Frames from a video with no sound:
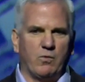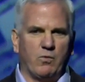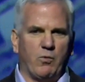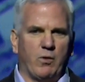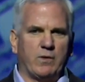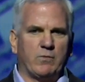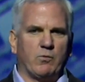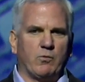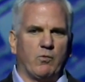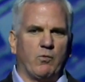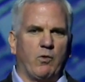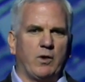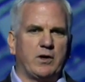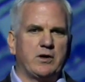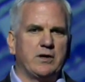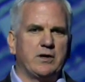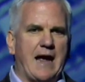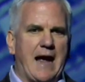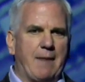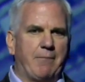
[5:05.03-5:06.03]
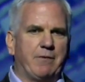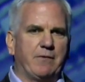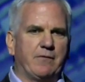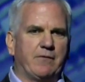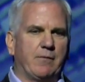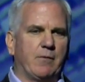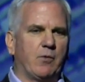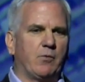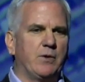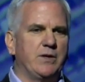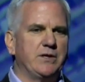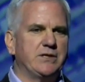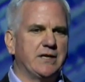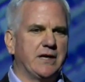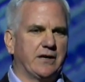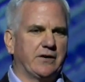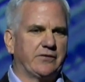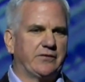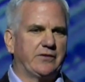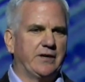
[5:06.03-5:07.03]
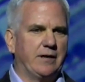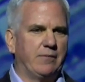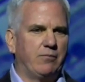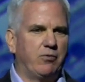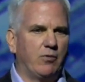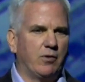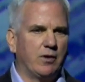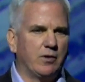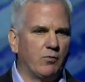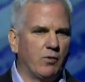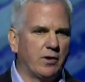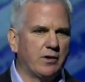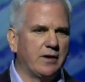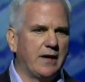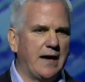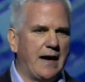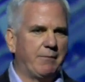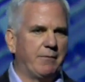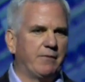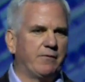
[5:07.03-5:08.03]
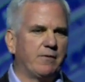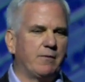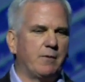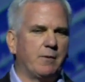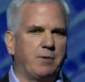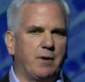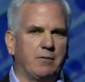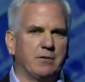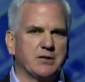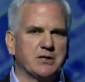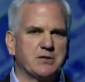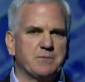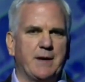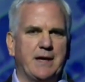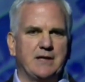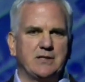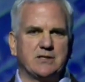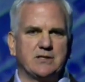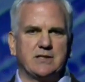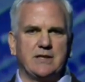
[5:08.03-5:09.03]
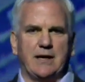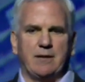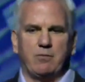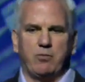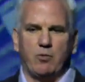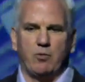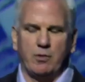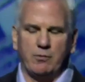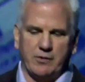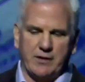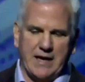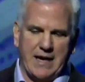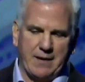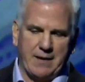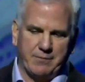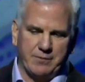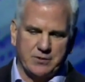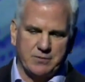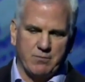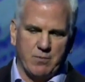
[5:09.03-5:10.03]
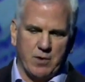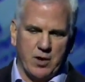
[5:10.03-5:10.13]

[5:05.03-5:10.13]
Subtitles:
what could happen from a retail standpoint? What could happen from a public space standpoint with Campus